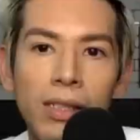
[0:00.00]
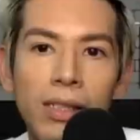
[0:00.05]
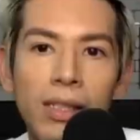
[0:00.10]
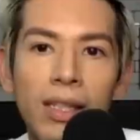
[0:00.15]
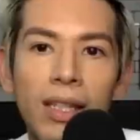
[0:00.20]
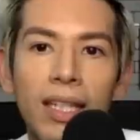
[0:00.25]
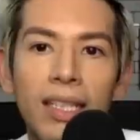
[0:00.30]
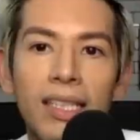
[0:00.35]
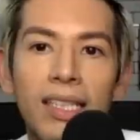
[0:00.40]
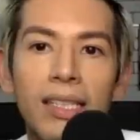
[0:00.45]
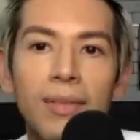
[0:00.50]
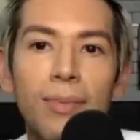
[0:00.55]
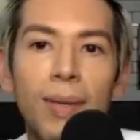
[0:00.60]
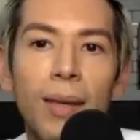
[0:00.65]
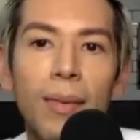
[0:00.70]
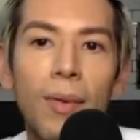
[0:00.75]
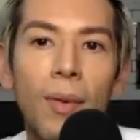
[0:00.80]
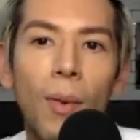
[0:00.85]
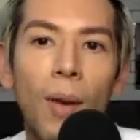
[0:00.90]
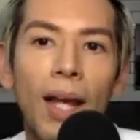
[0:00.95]
This is
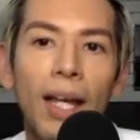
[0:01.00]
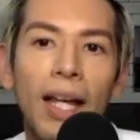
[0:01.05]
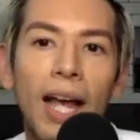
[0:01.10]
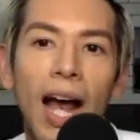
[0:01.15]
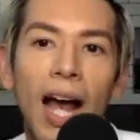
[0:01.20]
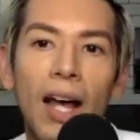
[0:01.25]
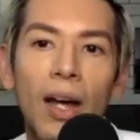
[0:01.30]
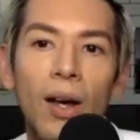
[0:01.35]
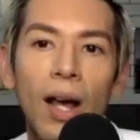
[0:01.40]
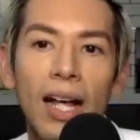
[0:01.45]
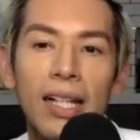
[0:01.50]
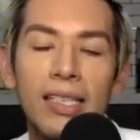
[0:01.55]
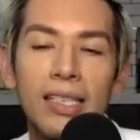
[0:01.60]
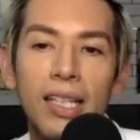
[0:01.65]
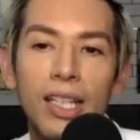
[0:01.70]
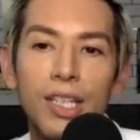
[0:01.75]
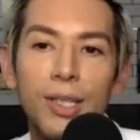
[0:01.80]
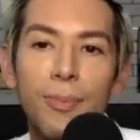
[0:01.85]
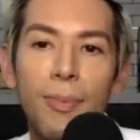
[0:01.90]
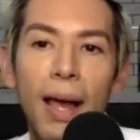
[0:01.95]
maybe why Kyle has
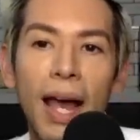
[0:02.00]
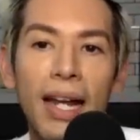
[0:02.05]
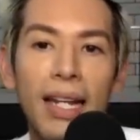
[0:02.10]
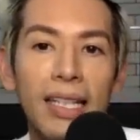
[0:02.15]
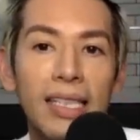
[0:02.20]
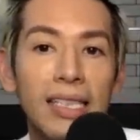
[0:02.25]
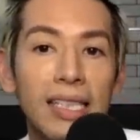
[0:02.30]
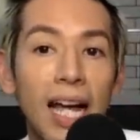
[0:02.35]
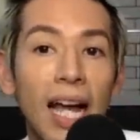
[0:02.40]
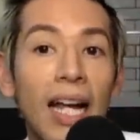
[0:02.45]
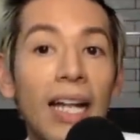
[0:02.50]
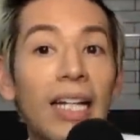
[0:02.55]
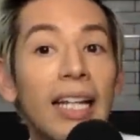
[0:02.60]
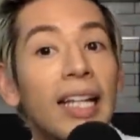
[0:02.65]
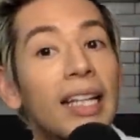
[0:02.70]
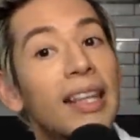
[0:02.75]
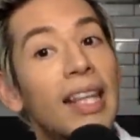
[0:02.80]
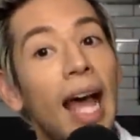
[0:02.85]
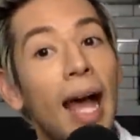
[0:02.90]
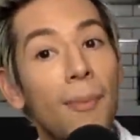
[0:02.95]
such bad anxiety.
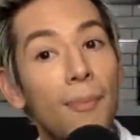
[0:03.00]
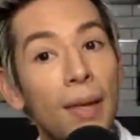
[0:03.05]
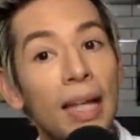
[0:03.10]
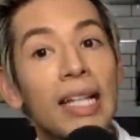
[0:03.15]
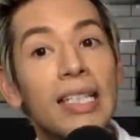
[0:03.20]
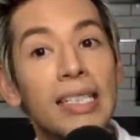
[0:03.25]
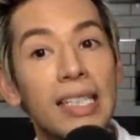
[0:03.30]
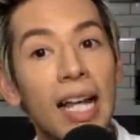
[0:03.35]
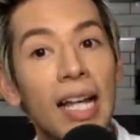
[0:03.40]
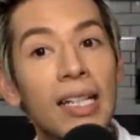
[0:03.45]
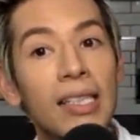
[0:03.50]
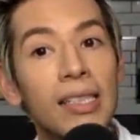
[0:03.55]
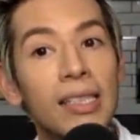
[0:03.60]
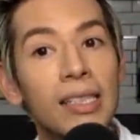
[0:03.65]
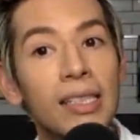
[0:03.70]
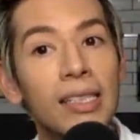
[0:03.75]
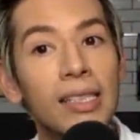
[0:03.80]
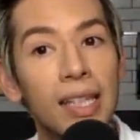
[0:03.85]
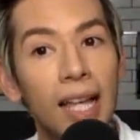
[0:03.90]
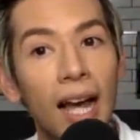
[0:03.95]
That makes sense.
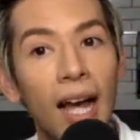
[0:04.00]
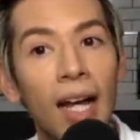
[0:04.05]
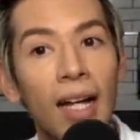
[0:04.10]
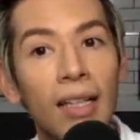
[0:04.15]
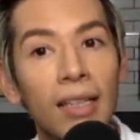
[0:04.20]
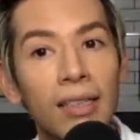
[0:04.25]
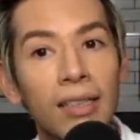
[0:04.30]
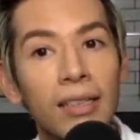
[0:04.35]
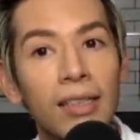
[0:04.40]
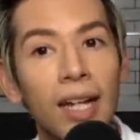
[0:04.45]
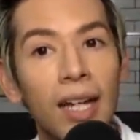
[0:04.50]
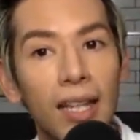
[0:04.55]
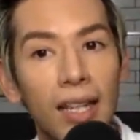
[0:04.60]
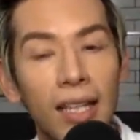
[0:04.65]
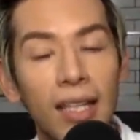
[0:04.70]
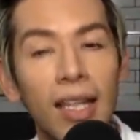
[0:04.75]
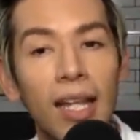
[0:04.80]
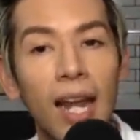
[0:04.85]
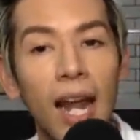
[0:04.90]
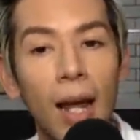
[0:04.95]
Yeah, I think
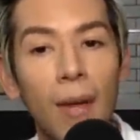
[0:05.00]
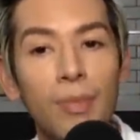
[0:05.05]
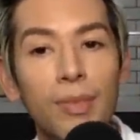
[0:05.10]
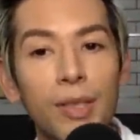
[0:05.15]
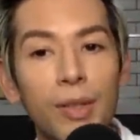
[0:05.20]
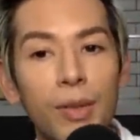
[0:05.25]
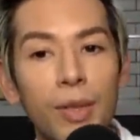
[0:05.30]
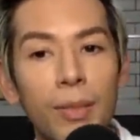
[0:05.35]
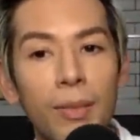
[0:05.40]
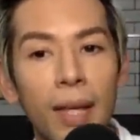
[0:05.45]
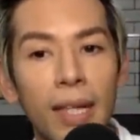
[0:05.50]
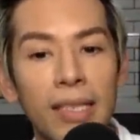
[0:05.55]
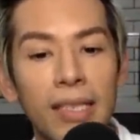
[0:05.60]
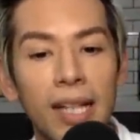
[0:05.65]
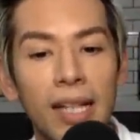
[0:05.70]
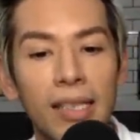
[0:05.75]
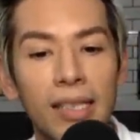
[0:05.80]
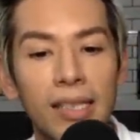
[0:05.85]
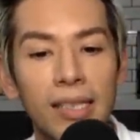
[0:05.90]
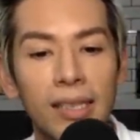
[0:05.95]
that absolutely makes
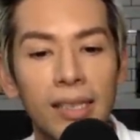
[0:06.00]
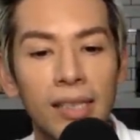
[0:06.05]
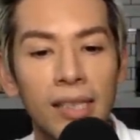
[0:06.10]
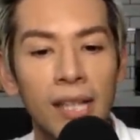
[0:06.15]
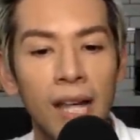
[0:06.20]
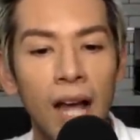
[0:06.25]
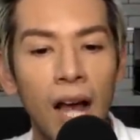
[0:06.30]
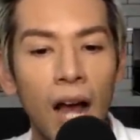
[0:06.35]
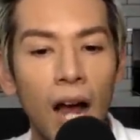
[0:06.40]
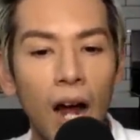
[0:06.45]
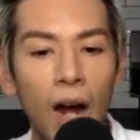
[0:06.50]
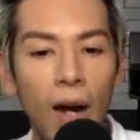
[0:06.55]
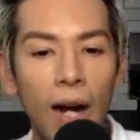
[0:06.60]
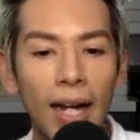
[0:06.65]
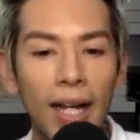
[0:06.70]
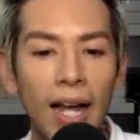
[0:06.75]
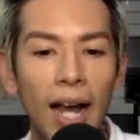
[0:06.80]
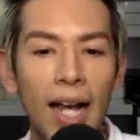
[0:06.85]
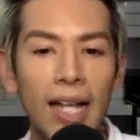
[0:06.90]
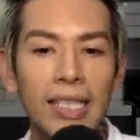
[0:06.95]
sense. All right,
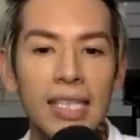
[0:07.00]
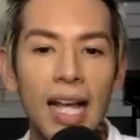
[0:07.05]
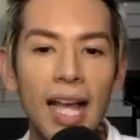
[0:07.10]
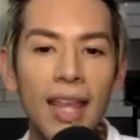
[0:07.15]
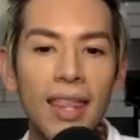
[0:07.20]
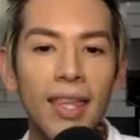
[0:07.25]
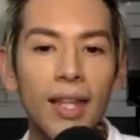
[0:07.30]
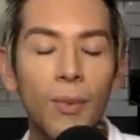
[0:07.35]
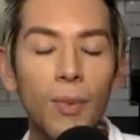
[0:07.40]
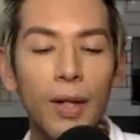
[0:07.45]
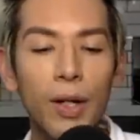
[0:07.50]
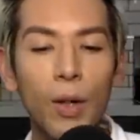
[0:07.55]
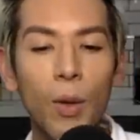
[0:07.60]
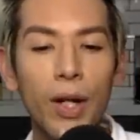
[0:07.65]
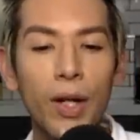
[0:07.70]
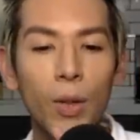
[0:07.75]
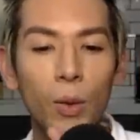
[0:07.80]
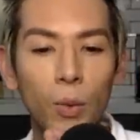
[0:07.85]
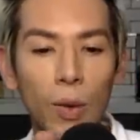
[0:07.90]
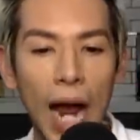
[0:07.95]
guys, I think we're going
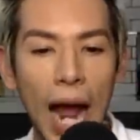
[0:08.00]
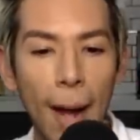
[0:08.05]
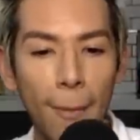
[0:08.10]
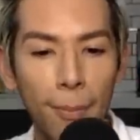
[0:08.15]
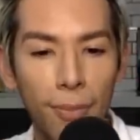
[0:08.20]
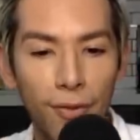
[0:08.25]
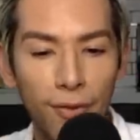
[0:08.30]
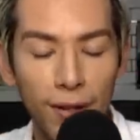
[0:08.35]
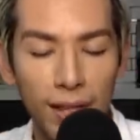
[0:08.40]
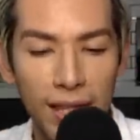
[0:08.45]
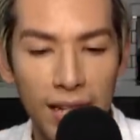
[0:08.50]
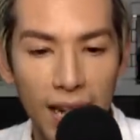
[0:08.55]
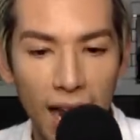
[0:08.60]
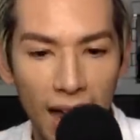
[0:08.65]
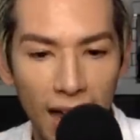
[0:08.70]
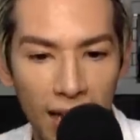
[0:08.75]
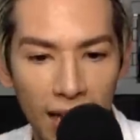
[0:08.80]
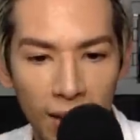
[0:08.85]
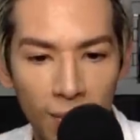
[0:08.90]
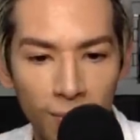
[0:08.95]
to wrap for the
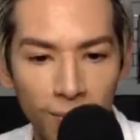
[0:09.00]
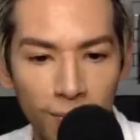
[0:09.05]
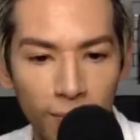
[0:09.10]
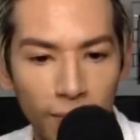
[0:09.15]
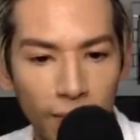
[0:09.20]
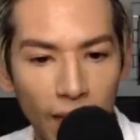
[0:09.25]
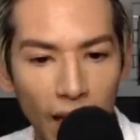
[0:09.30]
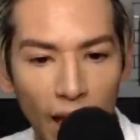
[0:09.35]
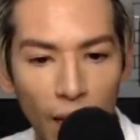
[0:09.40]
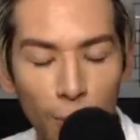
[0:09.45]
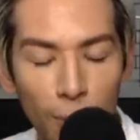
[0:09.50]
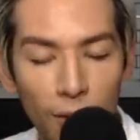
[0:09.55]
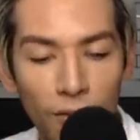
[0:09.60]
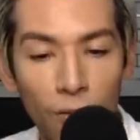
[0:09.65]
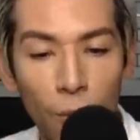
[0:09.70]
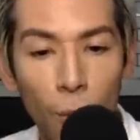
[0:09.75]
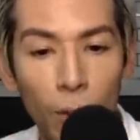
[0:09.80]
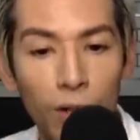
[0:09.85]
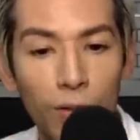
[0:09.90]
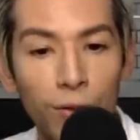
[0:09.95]
night. I hope you have a
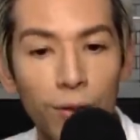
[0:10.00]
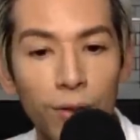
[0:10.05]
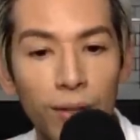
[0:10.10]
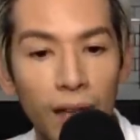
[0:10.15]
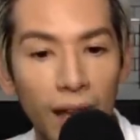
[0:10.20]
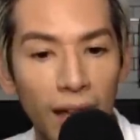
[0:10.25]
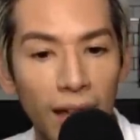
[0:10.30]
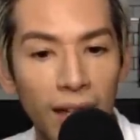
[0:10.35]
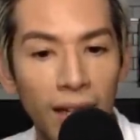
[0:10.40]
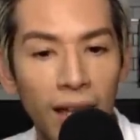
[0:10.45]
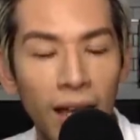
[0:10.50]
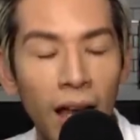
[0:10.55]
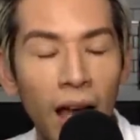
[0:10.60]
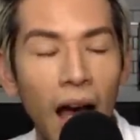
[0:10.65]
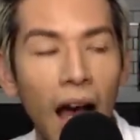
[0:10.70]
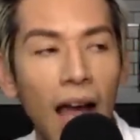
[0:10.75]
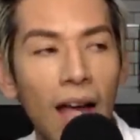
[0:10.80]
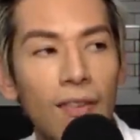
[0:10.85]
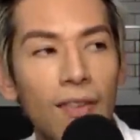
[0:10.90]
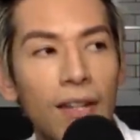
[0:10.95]
wonderful night.
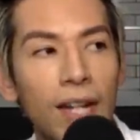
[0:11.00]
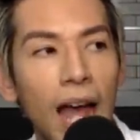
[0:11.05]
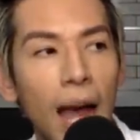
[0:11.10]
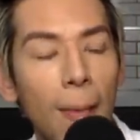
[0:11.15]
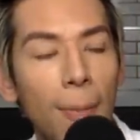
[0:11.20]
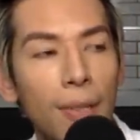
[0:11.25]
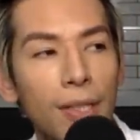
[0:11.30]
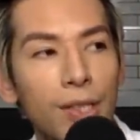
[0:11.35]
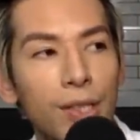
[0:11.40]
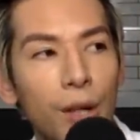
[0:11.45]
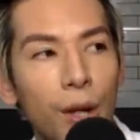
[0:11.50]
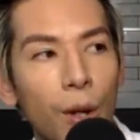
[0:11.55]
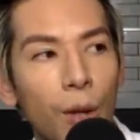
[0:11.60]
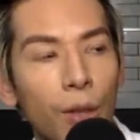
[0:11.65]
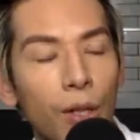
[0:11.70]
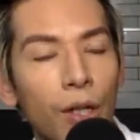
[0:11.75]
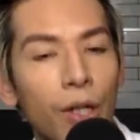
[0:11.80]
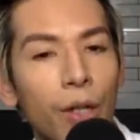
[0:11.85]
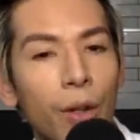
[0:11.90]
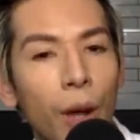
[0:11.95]
I have a new episode
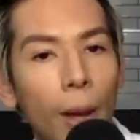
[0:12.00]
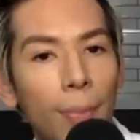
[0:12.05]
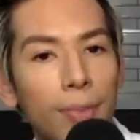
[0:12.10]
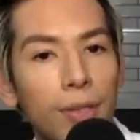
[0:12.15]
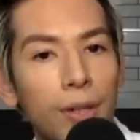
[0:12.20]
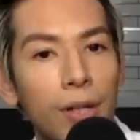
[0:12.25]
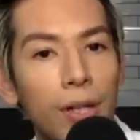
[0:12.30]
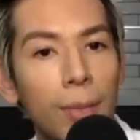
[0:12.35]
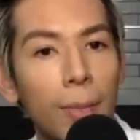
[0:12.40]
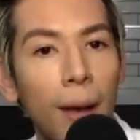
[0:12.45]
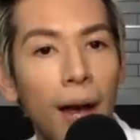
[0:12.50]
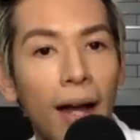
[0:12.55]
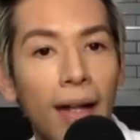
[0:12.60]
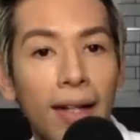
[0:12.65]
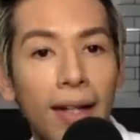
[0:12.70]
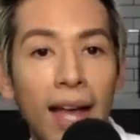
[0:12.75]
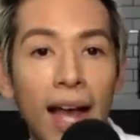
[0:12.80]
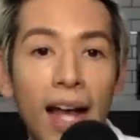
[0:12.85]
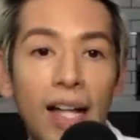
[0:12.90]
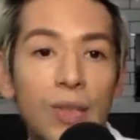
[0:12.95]
of the
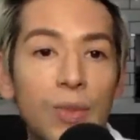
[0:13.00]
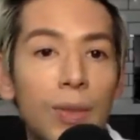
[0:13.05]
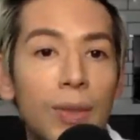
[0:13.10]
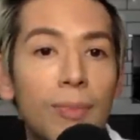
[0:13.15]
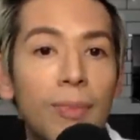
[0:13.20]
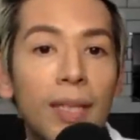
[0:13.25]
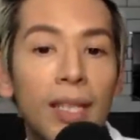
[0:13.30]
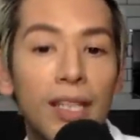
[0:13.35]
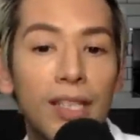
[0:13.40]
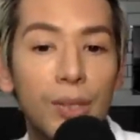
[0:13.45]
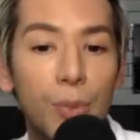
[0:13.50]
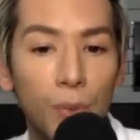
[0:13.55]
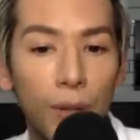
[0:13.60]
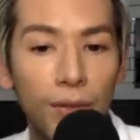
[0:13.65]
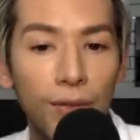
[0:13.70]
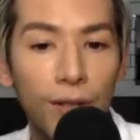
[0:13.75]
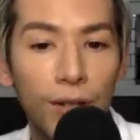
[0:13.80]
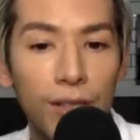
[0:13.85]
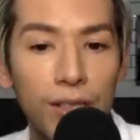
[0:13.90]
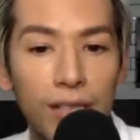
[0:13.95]
podcast with Melissa
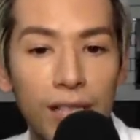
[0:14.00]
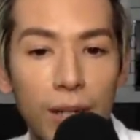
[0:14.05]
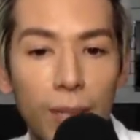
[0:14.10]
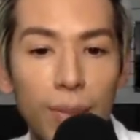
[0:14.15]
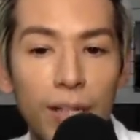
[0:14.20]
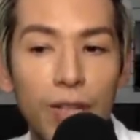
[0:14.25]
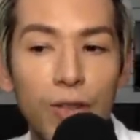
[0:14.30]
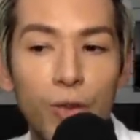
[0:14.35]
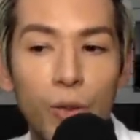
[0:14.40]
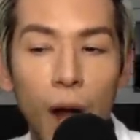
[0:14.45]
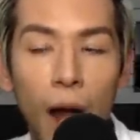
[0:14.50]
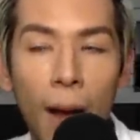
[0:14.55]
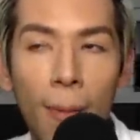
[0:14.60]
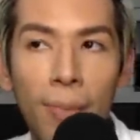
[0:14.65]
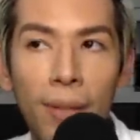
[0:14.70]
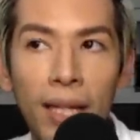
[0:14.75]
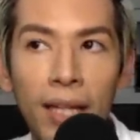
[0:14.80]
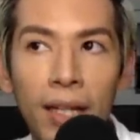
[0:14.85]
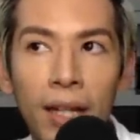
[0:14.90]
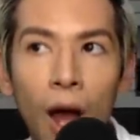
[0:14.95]
Rivers that'll be
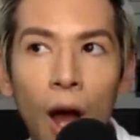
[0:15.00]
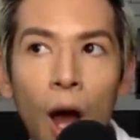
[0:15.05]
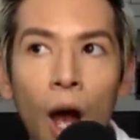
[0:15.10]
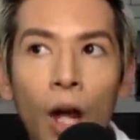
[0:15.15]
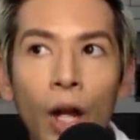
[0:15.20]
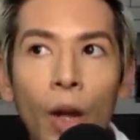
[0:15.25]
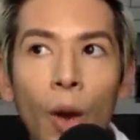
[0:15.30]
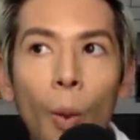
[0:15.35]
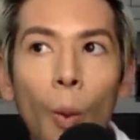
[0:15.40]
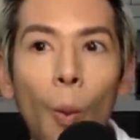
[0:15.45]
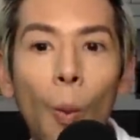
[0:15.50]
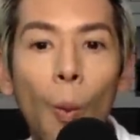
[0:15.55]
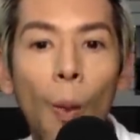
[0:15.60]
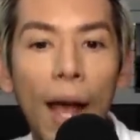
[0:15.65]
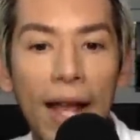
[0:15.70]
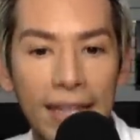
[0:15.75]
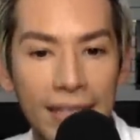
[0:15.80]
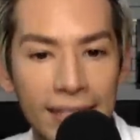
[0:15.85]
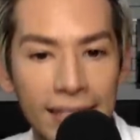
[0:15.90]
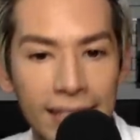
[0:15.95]
dropping on
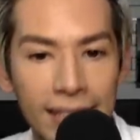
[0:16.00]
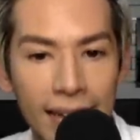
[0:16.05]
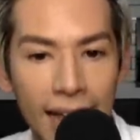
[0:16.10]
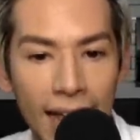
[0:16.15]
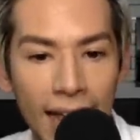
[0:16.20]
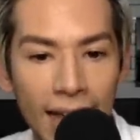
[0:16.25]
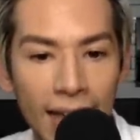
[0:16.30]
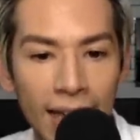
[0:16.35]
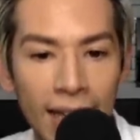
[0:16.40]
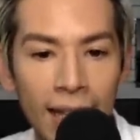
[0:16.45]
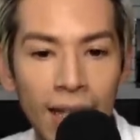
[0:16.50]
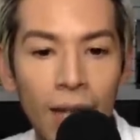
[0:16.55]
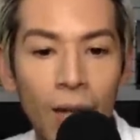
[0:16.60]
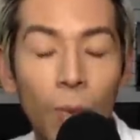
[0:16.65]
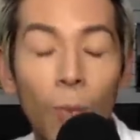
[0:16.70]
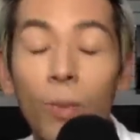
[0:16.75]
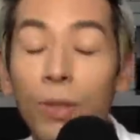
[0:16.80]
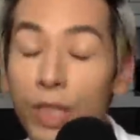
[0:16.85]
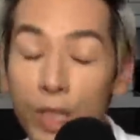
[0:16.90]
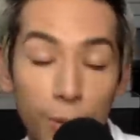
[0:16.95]
Wednesday,
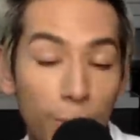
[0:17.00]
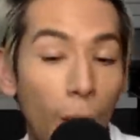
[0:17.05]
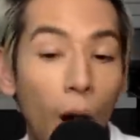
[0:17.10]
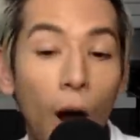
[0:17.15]
Melissa